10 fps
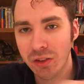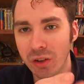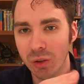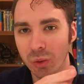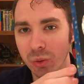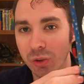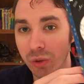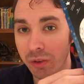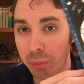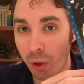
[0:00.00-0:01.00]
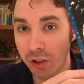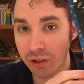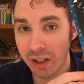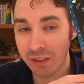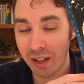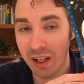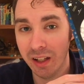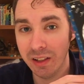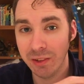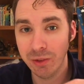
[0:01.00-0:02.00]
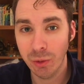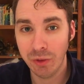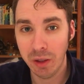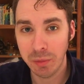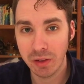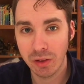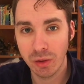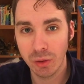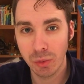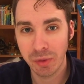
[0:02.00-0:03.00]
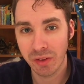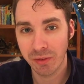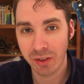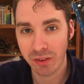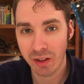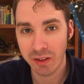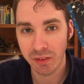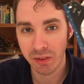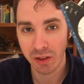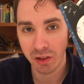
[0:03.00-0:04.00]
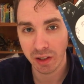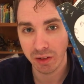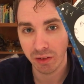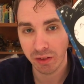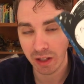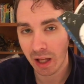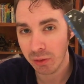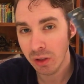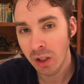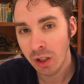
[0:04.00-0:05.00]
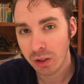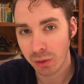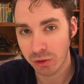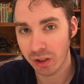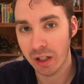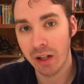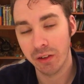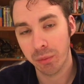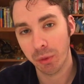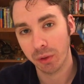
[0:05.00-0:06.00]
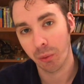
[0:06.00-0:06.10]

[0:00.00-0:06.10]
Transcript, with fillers: to do this project and if you have not been to the Pacific Science Center in Seattle, go check it out. It's pretty